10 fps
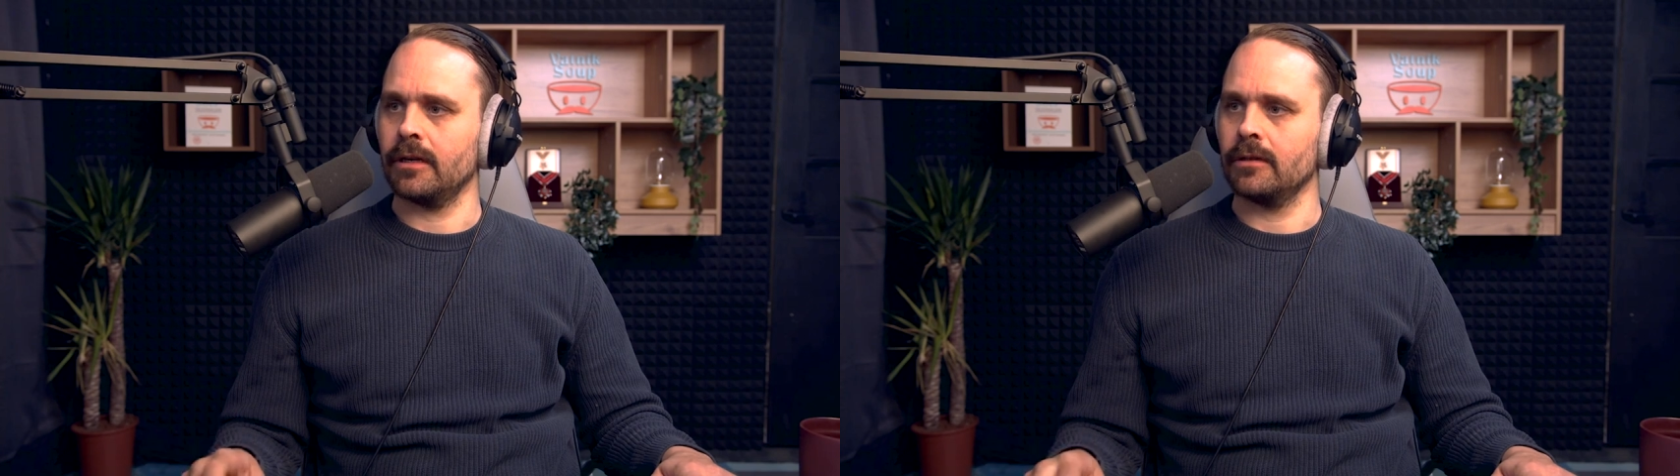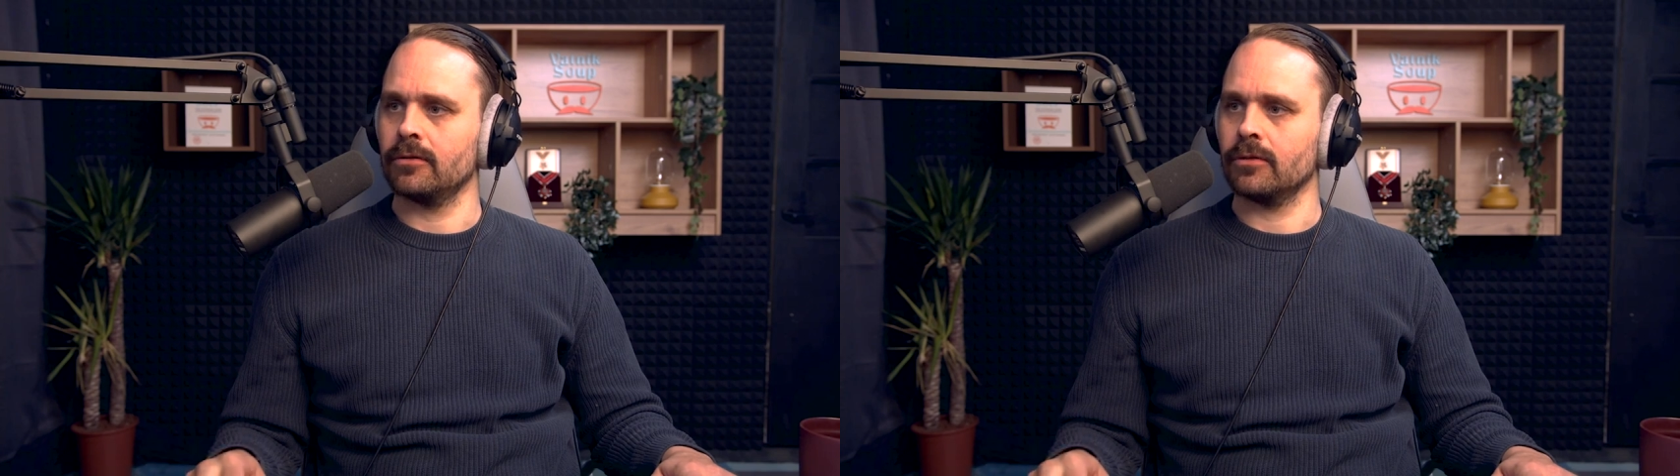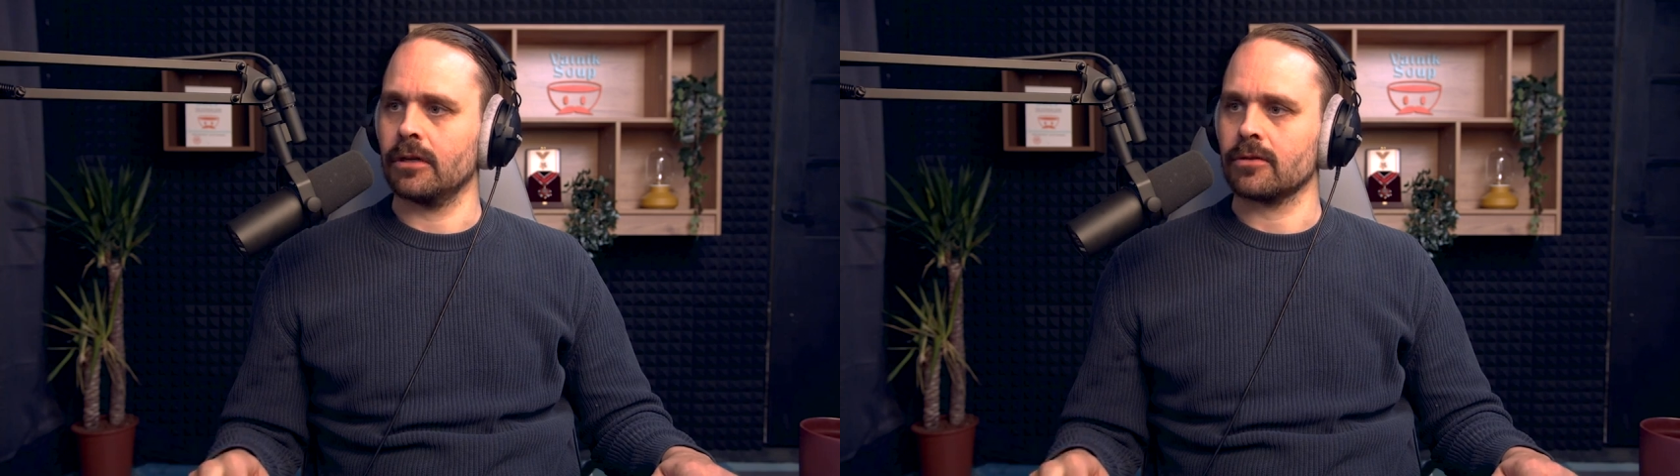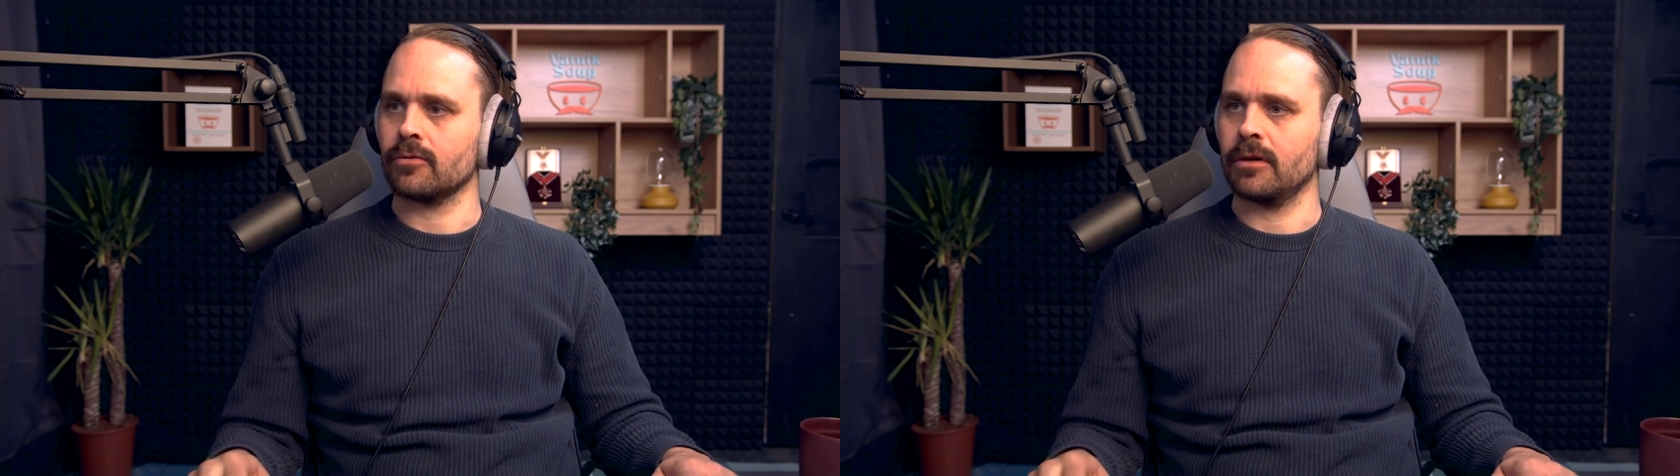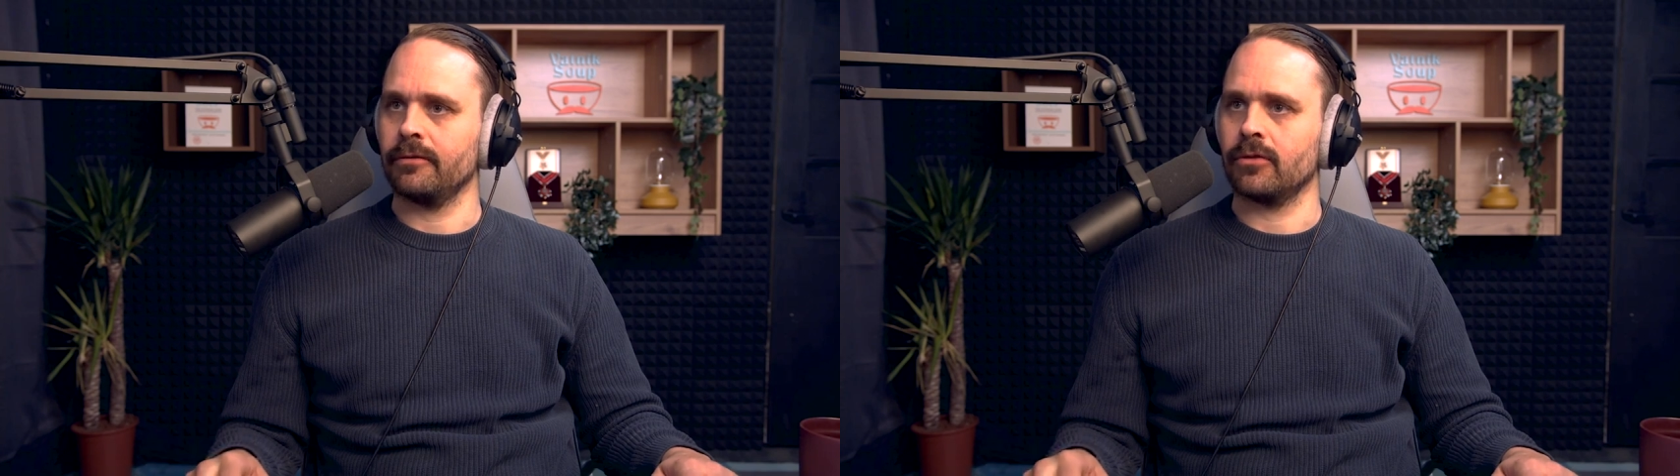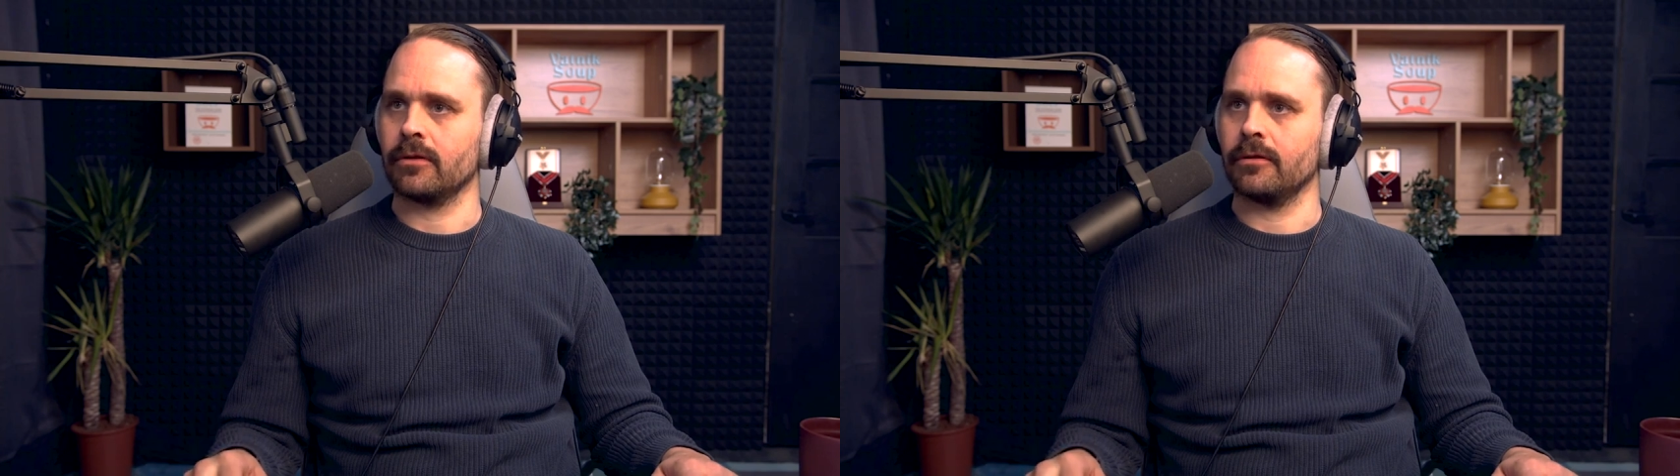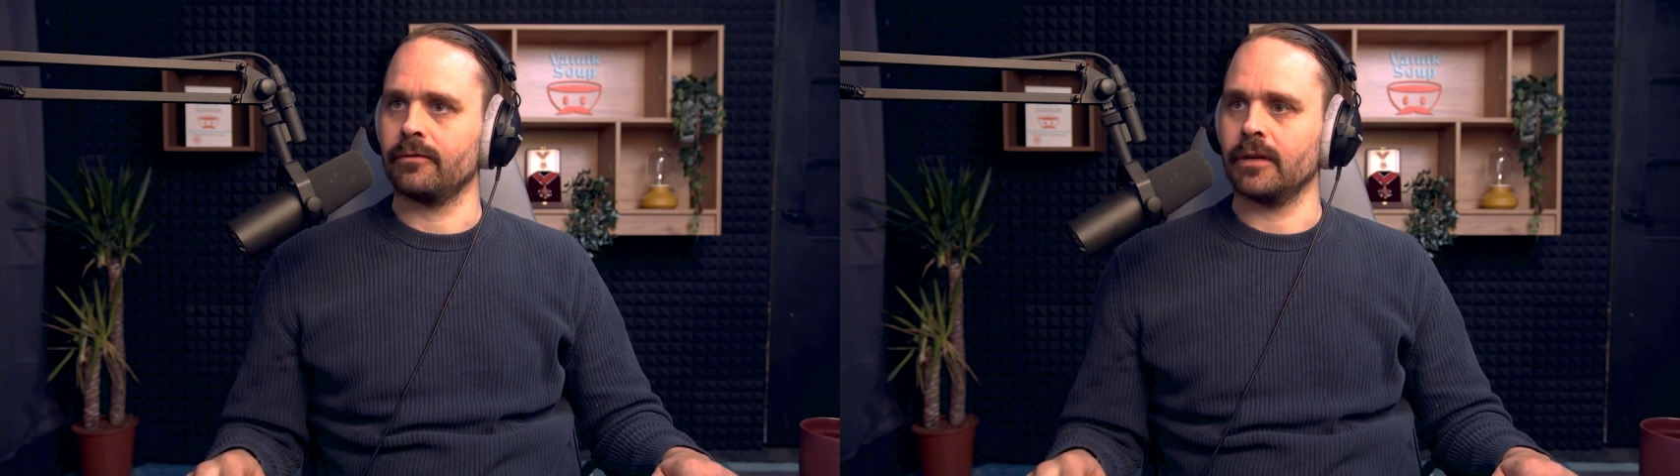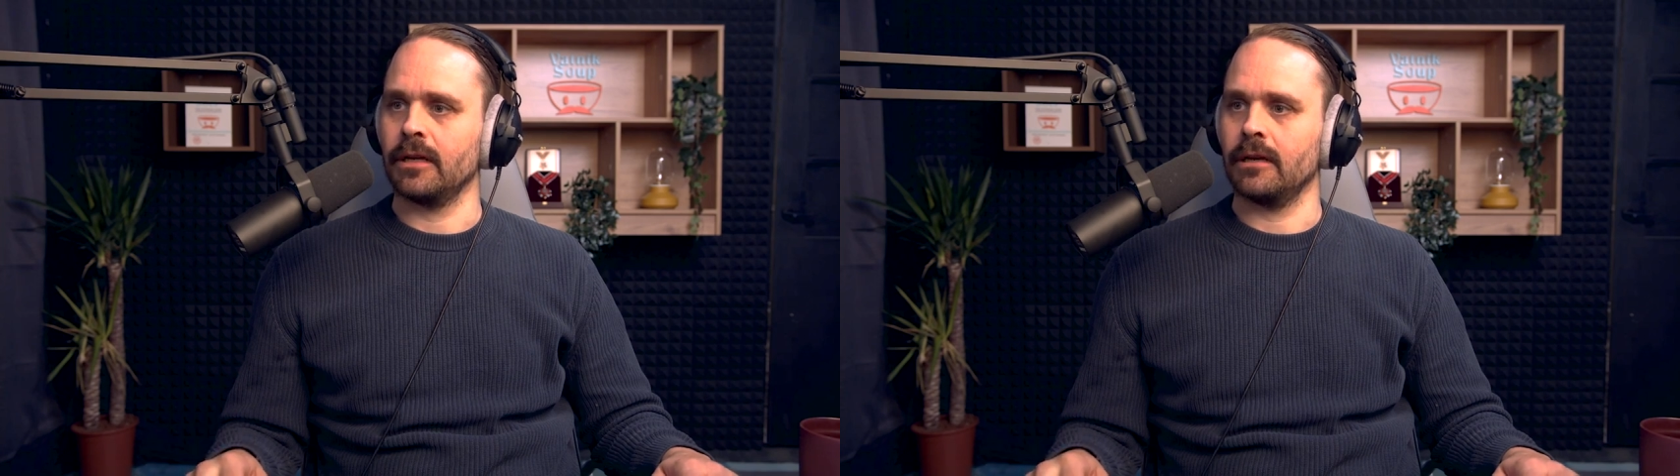in 2024 in
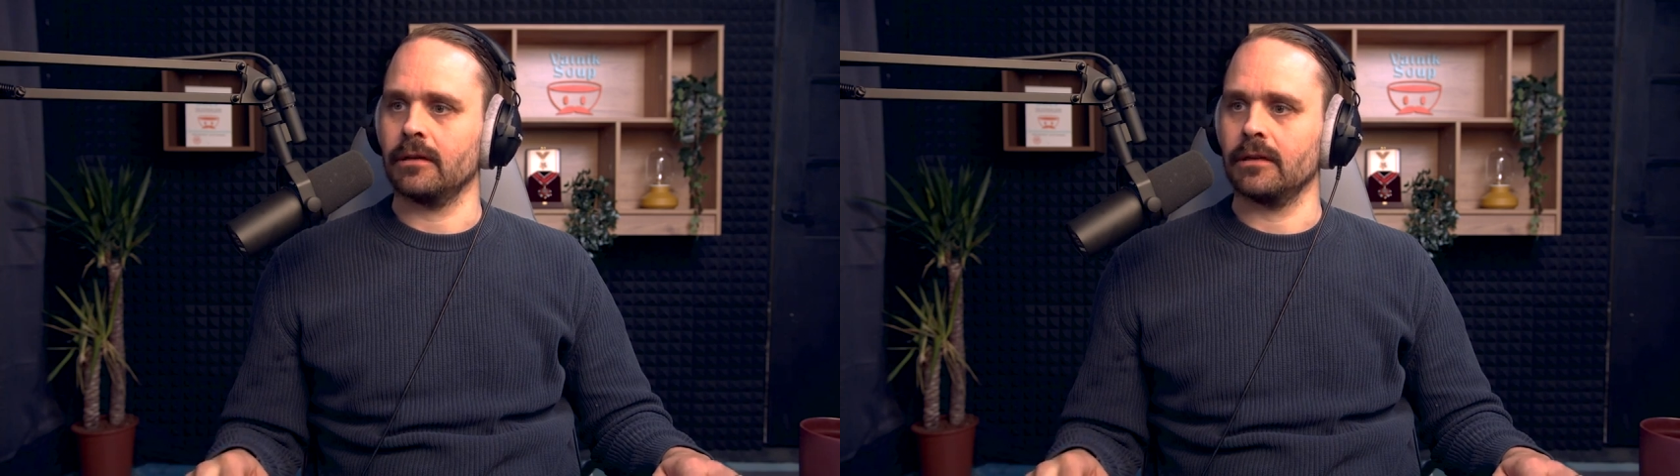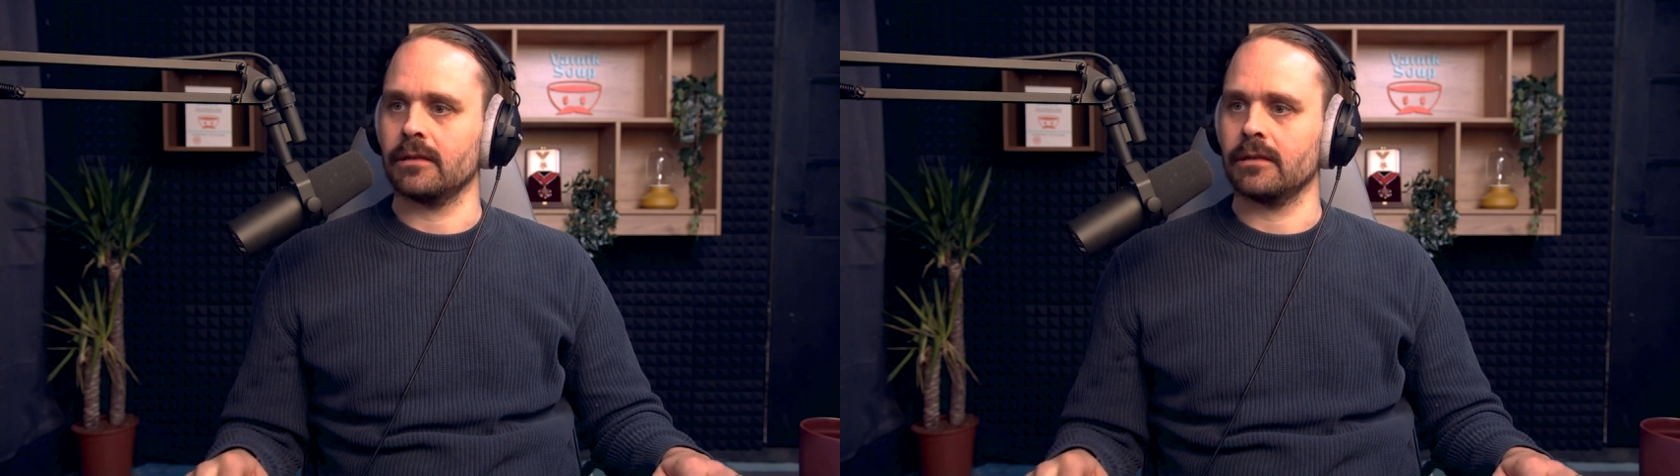Finland.